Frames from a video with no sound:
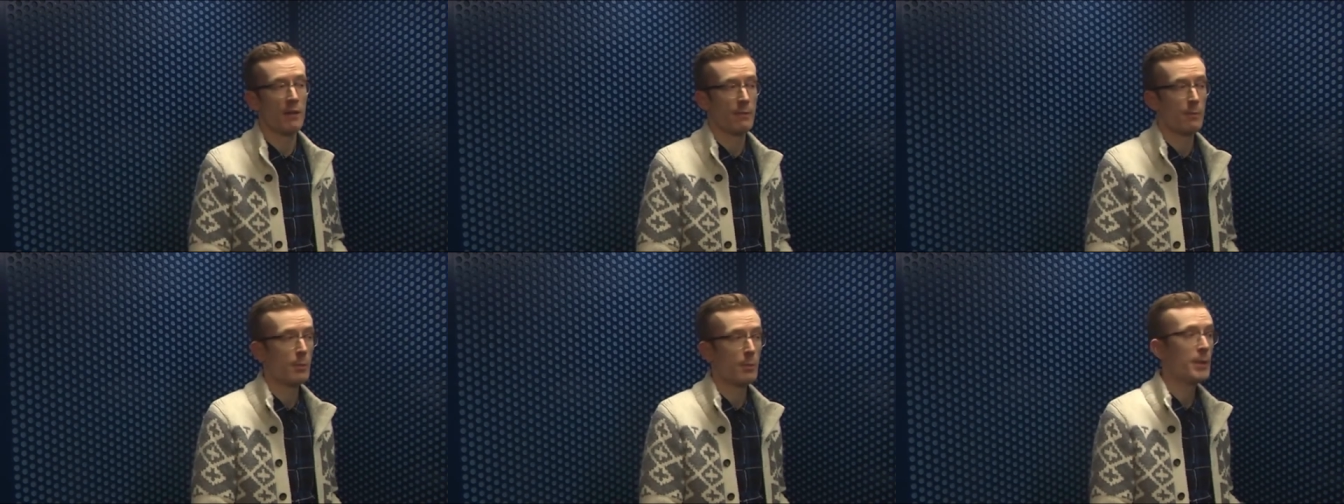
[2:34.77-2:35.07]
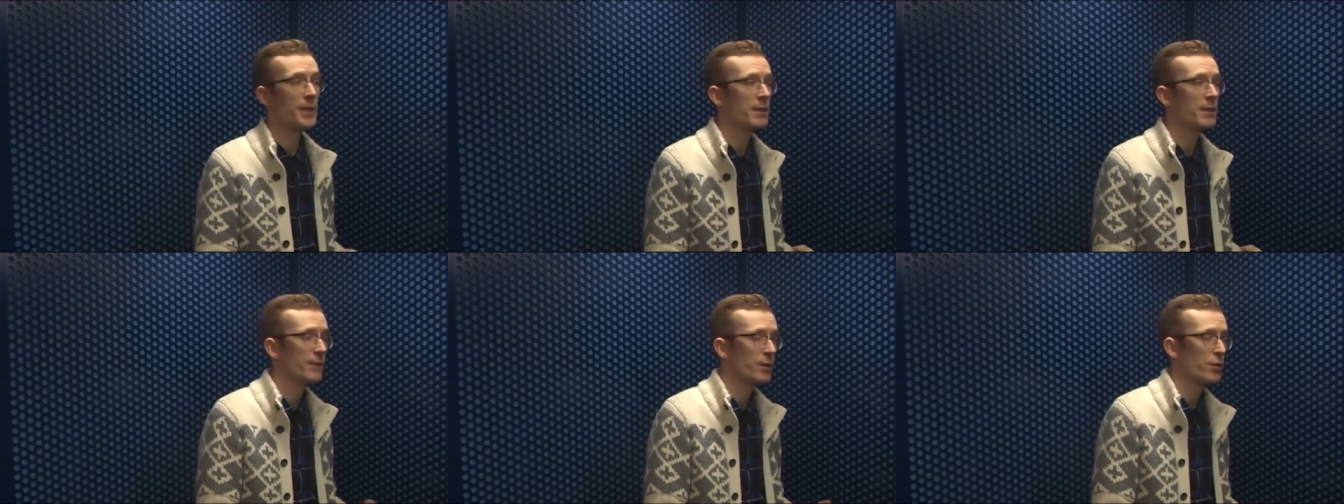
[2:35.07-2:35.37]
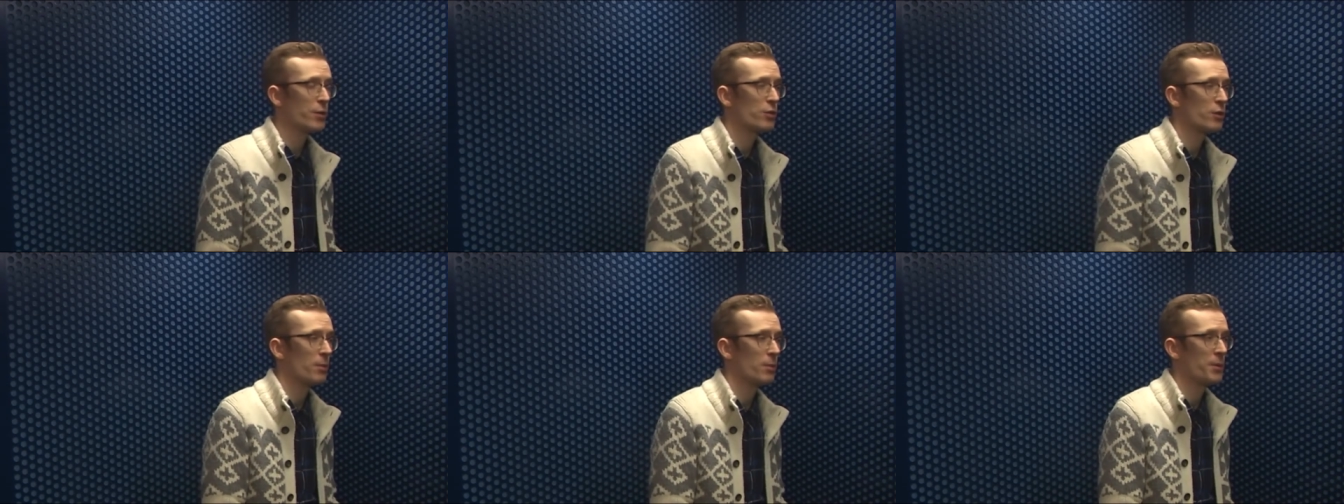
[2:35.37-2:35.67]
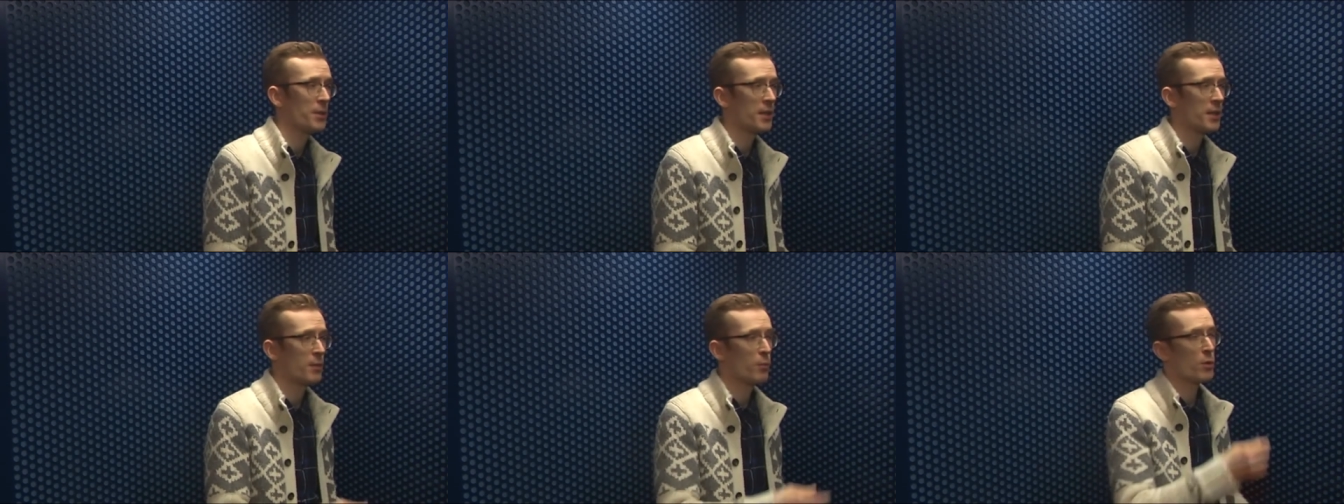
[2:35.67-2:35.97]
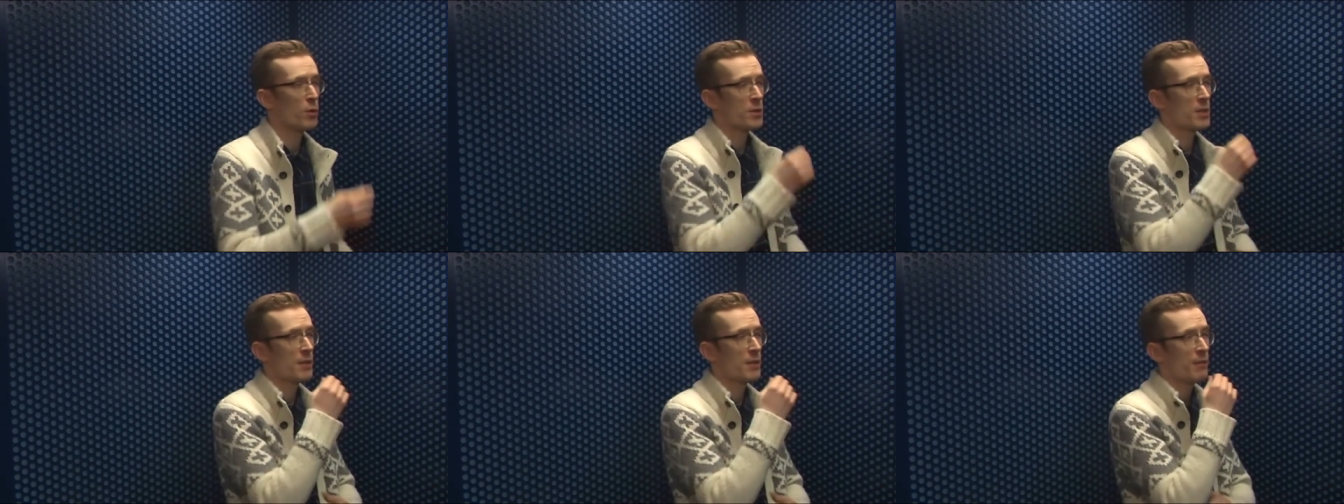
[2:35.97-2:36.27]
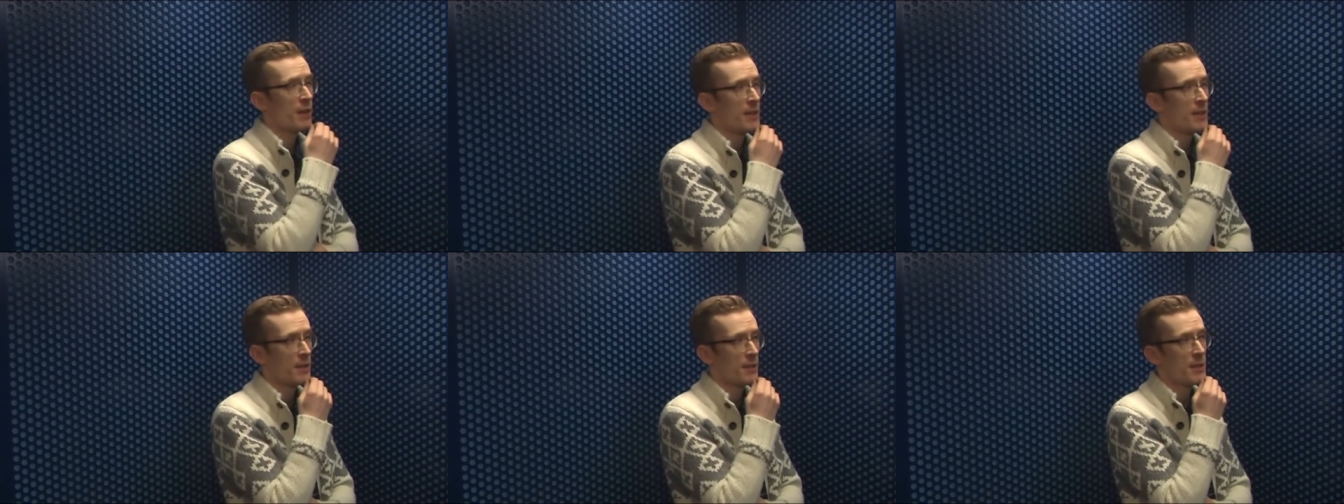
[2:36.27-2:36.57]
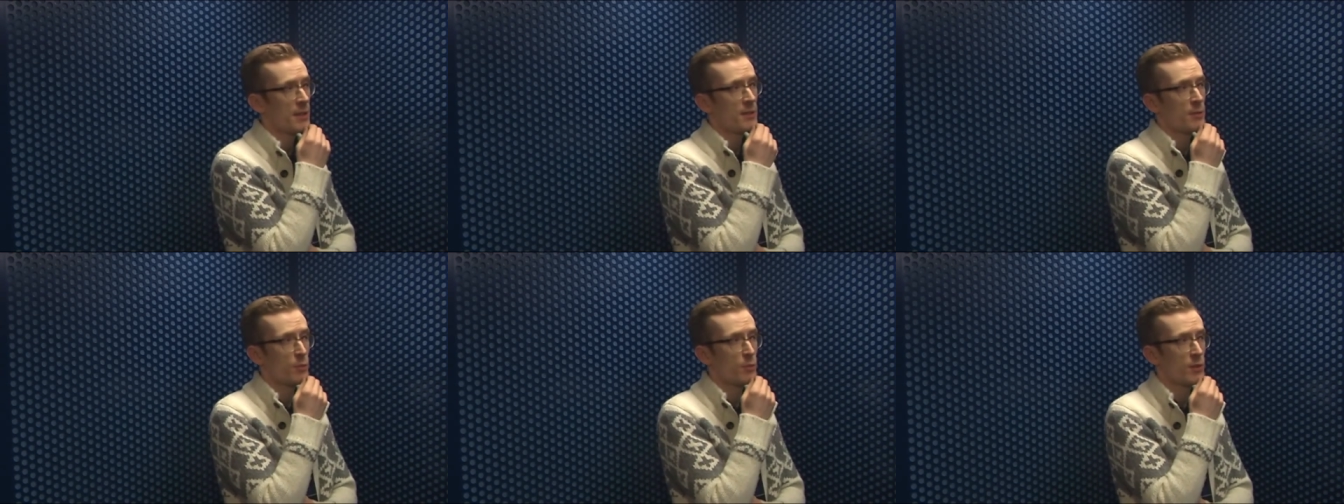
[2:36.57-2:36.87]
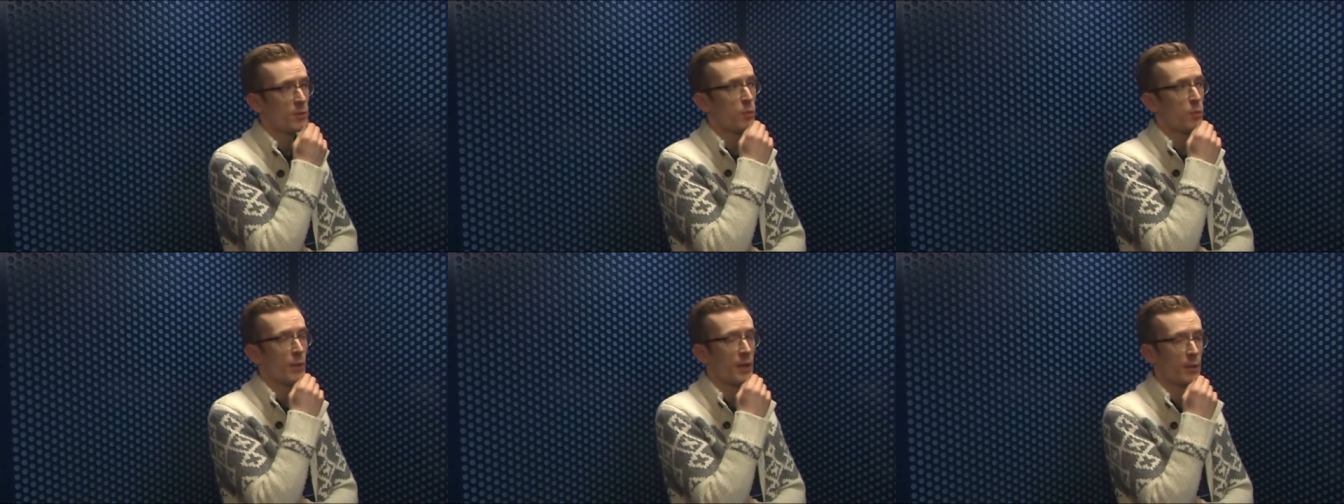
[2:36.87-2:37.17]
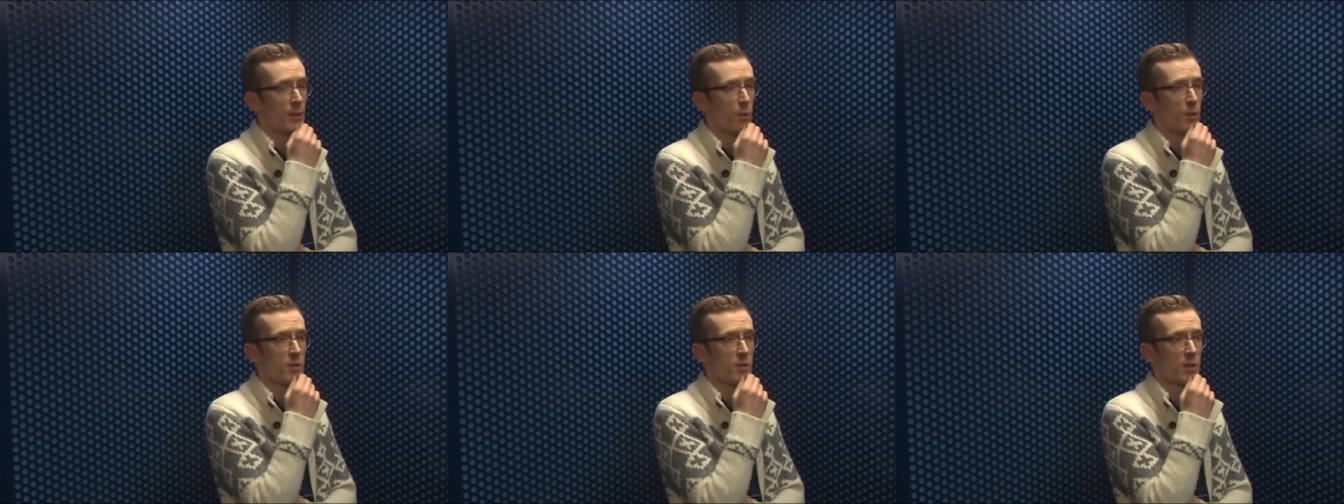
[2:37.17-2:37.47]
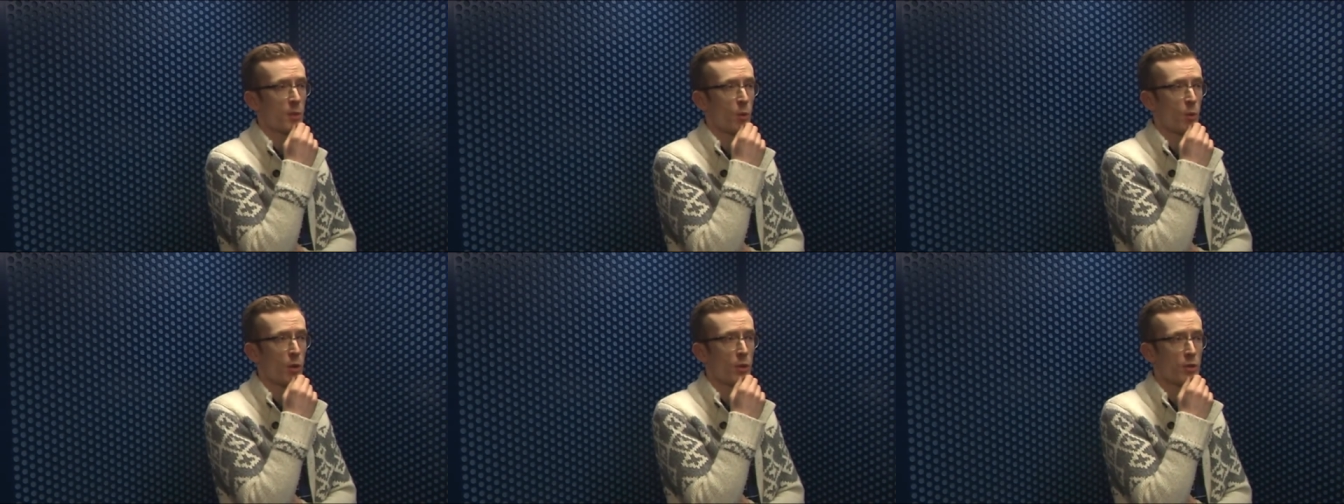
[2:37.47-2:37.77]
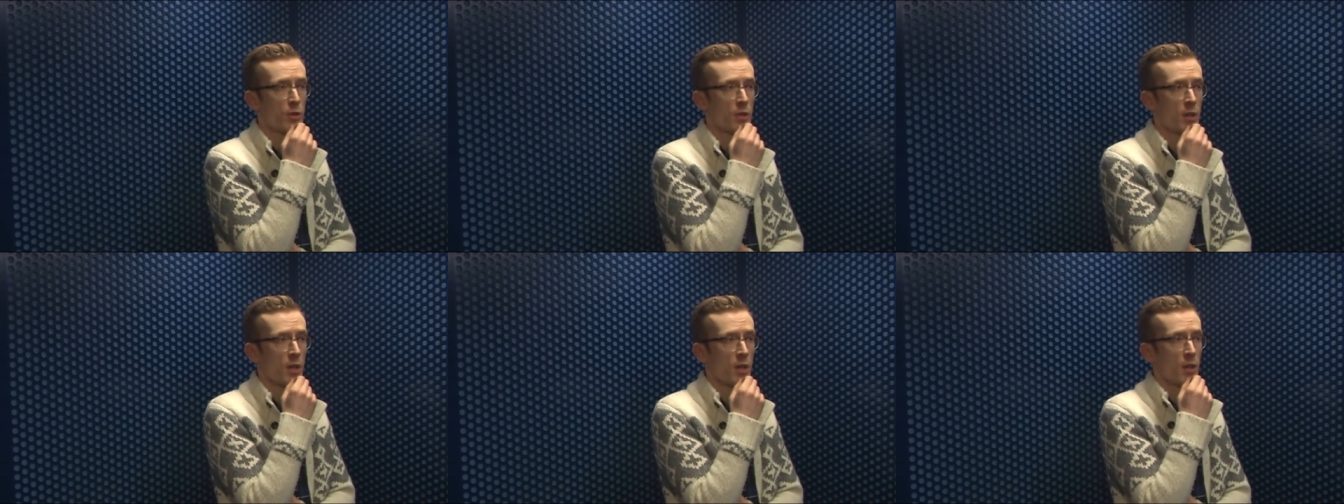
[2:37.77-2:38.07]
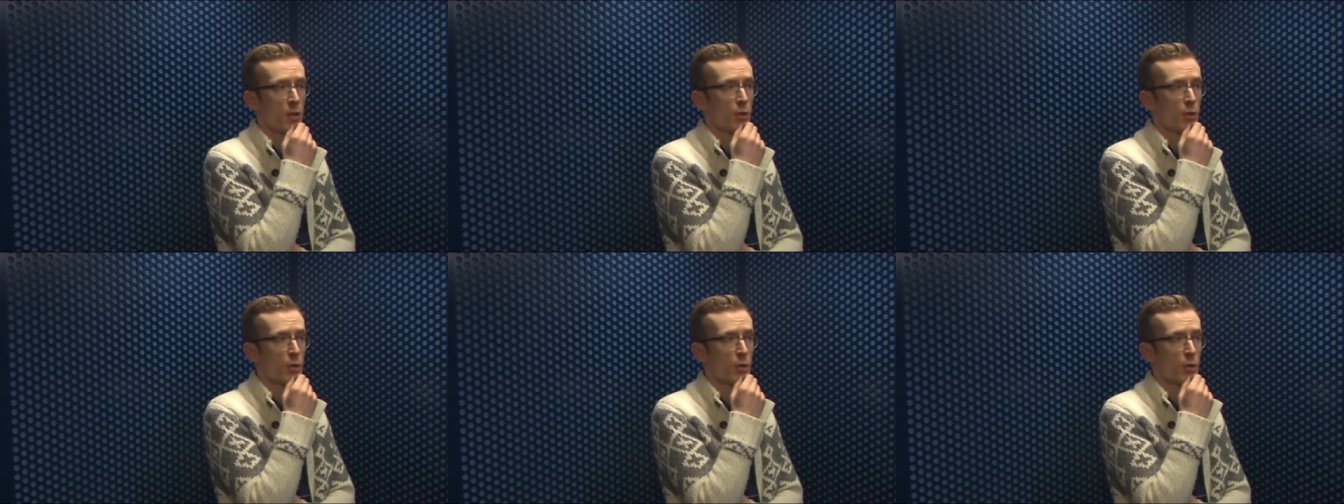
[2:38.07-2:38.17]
I remember being in the video shop thinking, what shall I rent this week? What shall I watch?